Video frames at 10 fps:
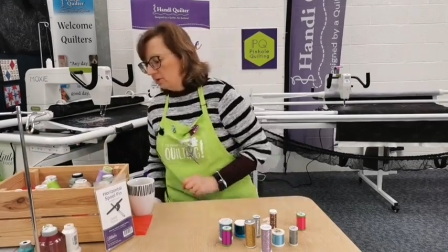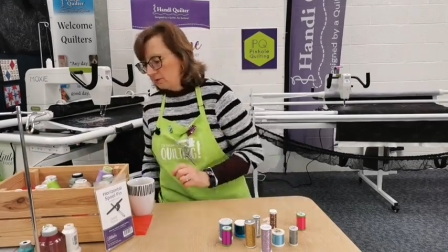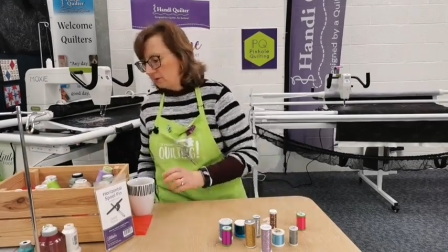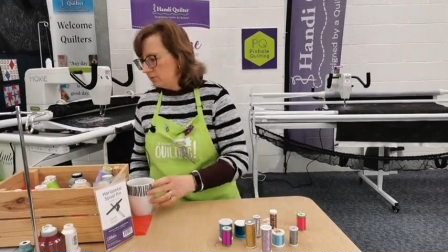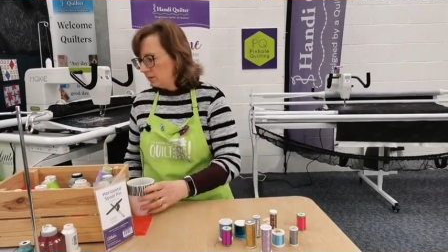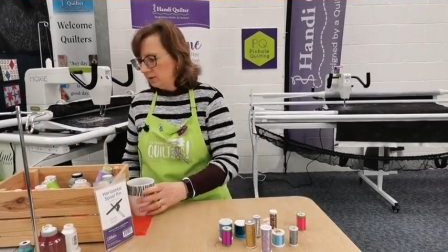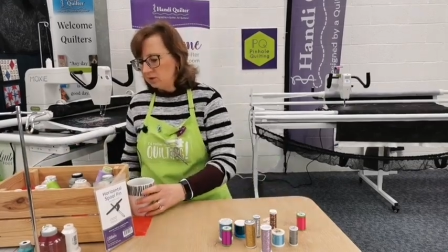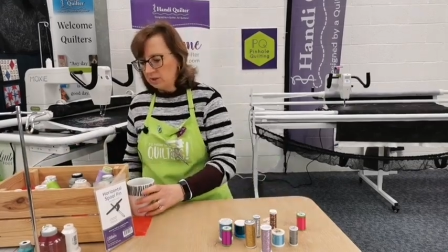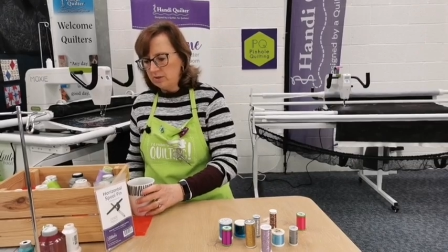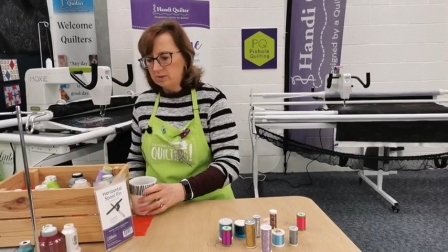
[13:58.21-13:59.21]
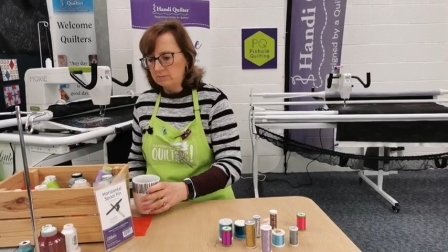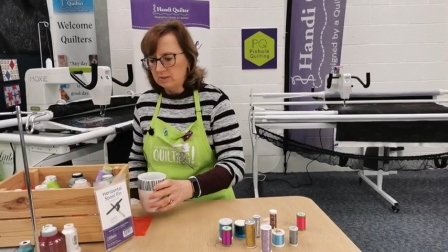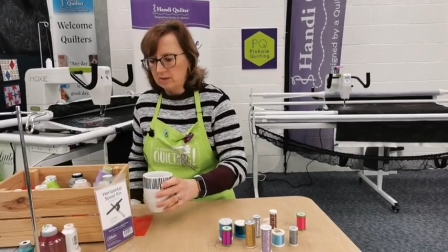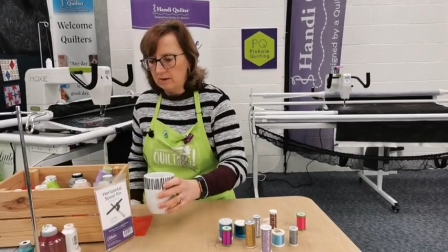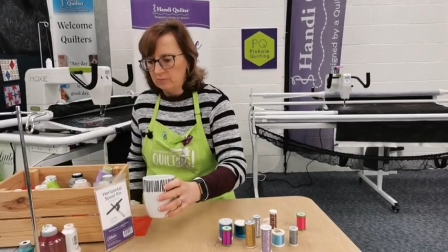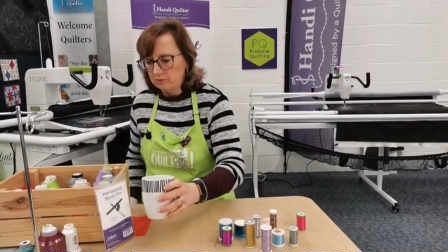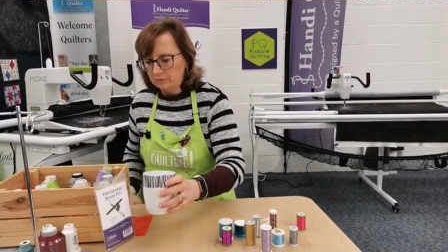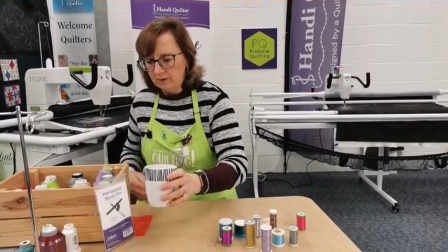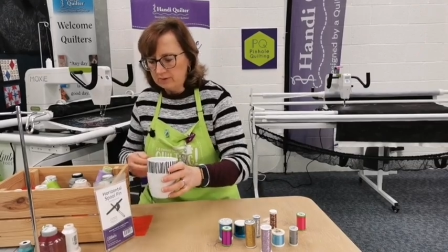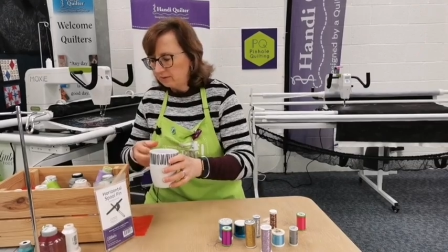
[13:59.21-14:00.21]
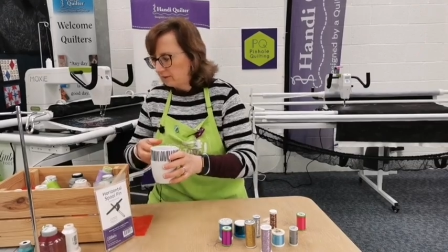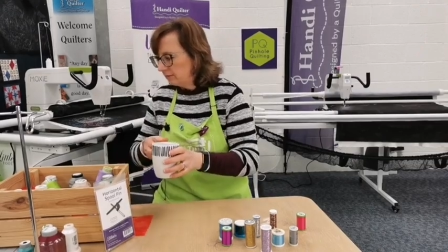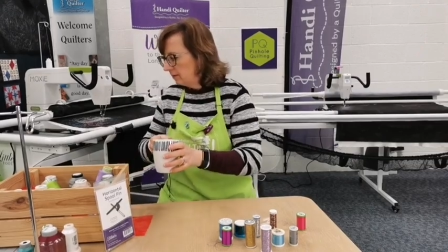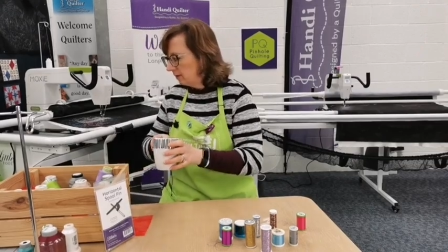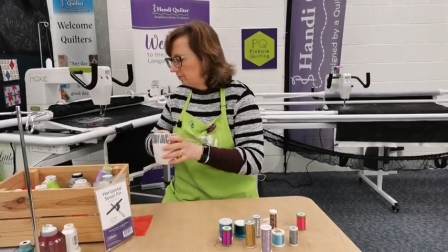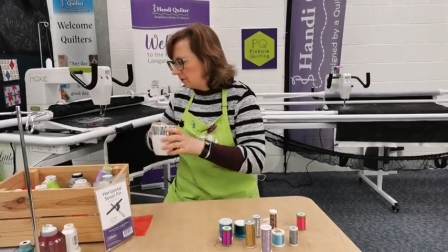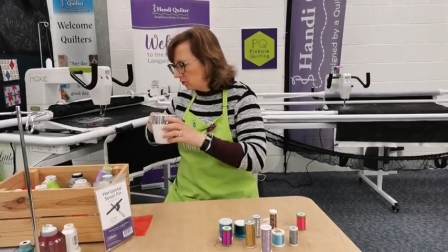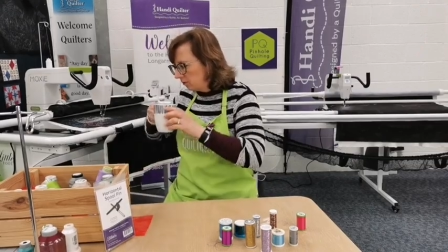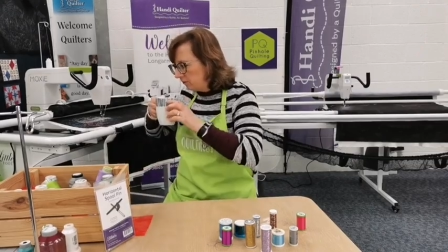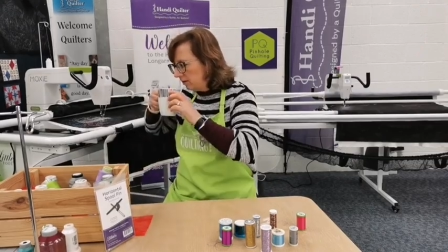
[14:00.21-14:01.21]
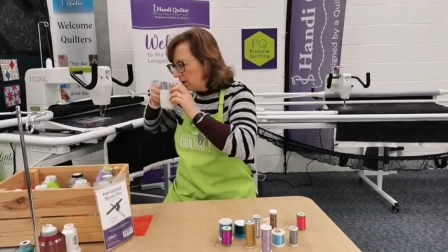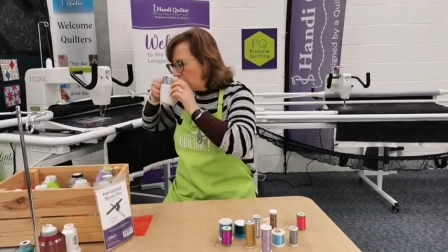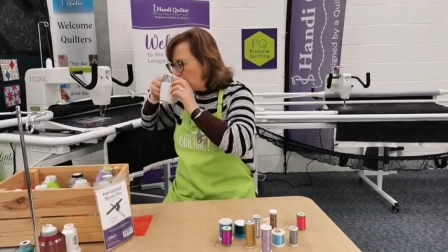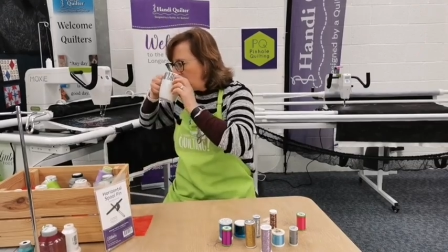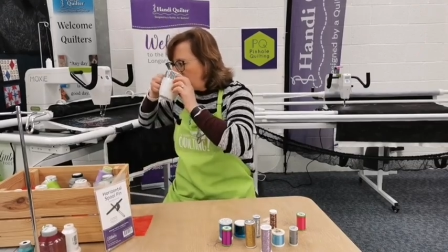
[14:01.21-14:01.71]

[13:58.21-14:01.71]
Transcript: So I'm just going to show you some examples first. Let's have a little bit of coffee.